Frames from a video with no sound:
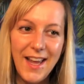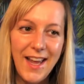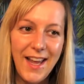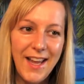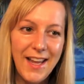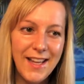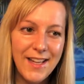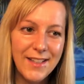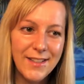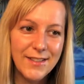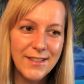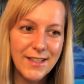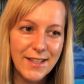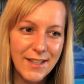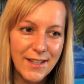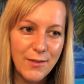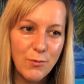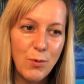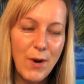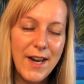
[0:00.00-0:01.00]
And
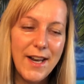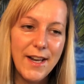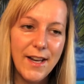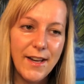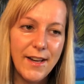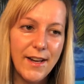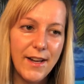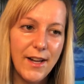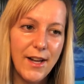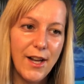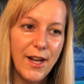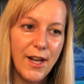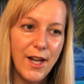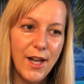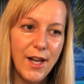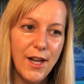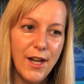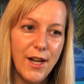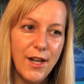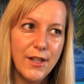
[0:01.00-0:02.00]
when it
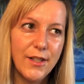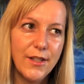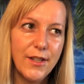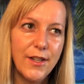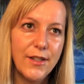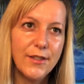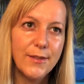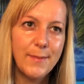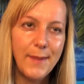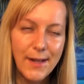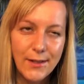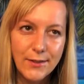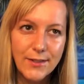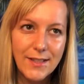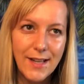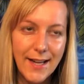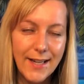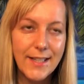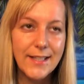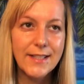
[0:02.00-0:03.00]
smells
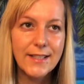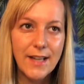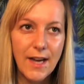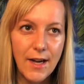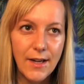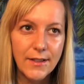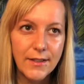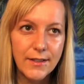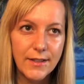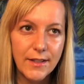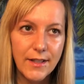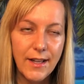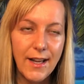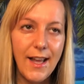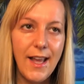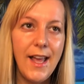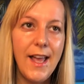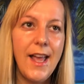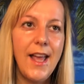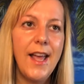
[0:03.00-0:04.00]
like a skunk,
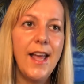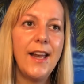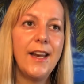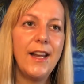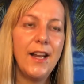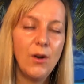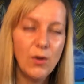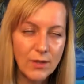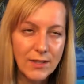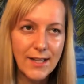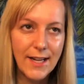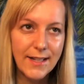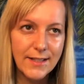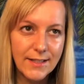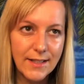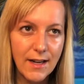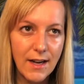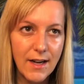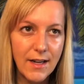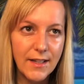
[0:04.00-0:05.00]
and it looks like a
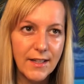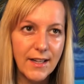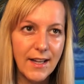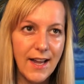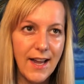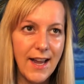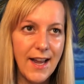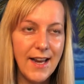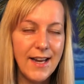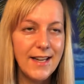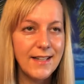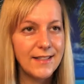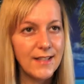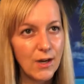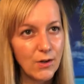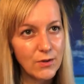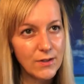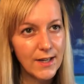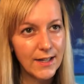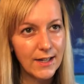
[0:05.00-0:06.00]
skunk, and it
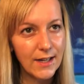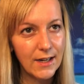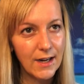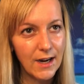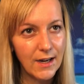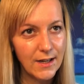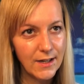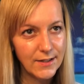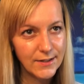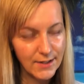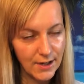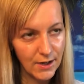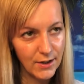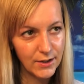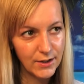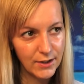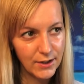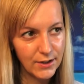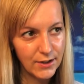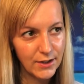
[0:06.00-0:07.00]
sounds like a
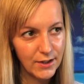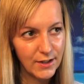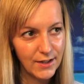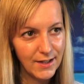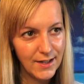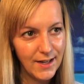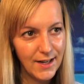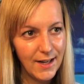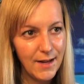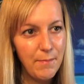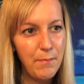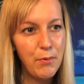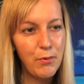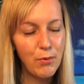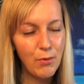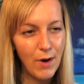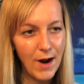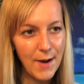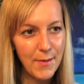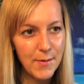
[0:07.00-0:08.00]
skunk, it
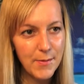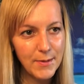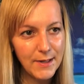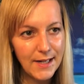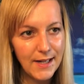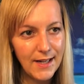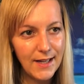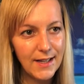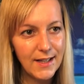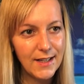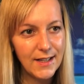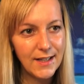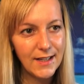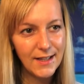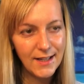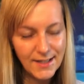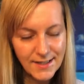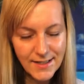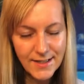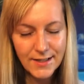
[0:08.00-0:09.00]
probably
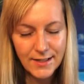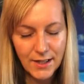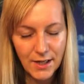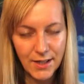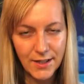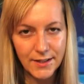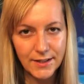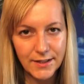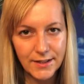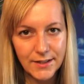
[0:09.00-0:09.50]
is a skunk.